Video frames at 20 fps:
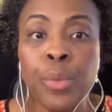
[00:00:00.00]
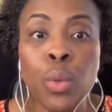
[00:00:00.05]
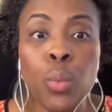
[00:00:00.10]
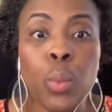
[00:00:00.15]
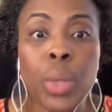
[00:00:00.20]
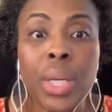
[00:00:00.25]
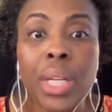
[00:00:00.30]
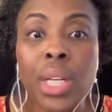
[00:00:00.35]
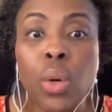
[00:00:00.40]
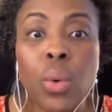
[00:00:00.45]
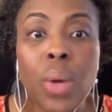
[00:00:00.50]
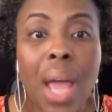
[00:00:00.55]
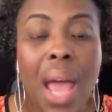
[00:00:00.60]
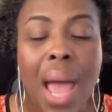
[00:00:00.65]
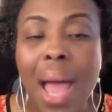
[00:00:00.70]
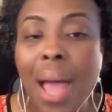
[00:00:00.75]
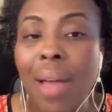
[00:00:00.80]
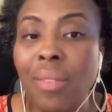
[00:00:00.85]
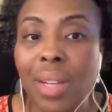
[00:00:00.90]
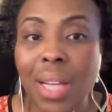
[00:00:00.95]
We don't
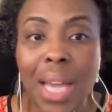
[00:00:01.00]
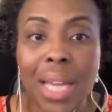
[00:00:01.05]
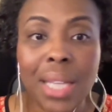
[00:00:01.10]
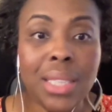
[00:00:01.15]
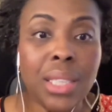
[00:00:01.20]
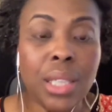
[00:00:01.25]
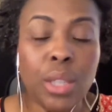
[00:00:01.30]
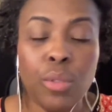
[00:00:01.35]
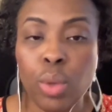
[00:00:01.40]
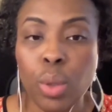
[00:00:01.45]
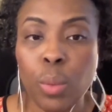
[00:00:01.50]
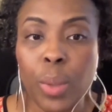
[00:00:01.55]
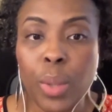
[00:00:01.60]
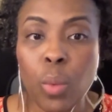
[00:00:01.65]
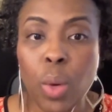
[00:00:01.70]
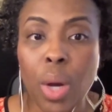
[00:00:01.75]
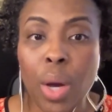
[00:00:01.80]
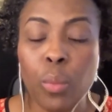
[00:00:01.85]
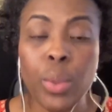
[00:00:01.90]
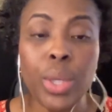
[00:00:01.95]
have an idea of what we
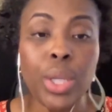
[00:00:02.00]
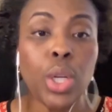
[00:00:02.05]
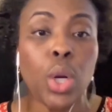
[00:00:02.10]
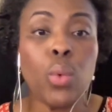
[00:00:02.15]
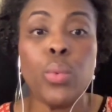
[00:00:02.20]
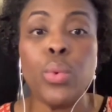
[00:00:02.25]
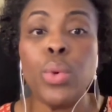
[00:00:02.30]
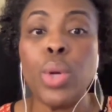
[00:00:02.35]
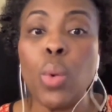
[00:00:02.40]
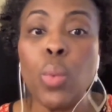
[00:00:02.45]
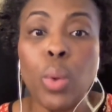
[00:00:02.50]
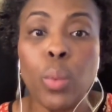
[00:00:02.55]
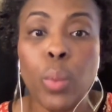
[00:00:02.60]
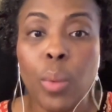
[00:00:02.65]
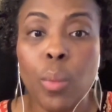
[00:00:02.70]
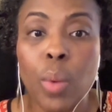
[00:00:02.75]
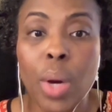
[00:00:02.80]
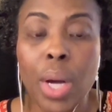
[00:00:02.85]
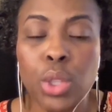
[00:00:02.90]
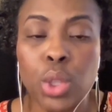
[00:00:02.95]
want. We don't know what we
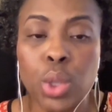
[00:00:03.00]
want.